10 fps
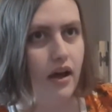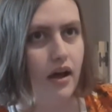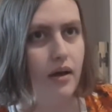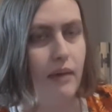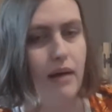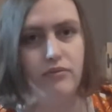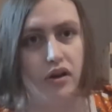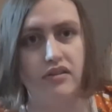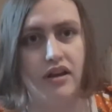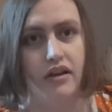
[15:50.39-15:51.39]
I'm
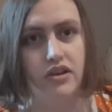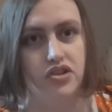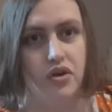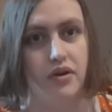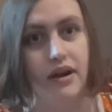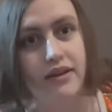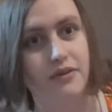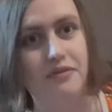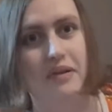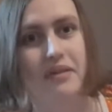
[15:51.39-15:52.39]
not entirely sure, I
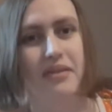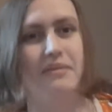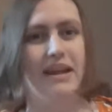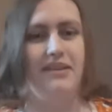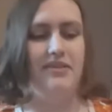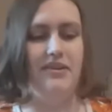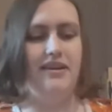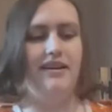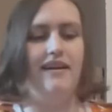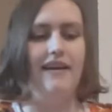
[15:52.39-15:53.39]
don't follow them
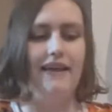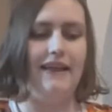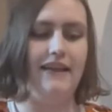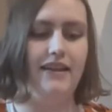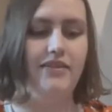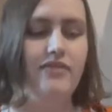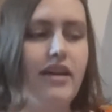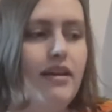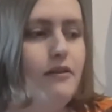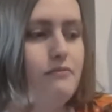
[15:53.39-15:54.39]
anymore,
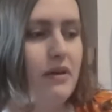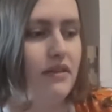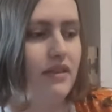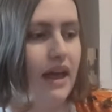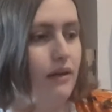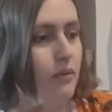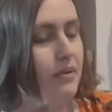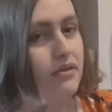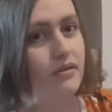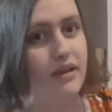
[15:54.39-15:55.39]
but they, I will
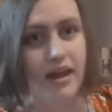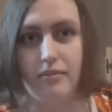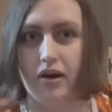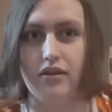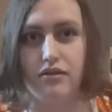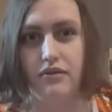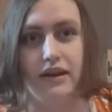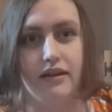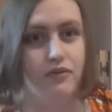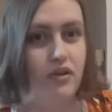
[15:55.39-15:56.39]
put their name on the
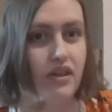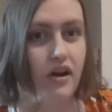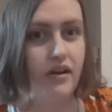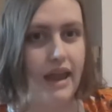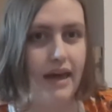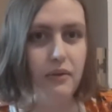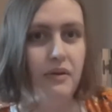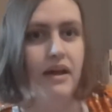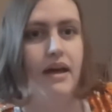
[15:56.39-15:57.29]
screen of what they are now.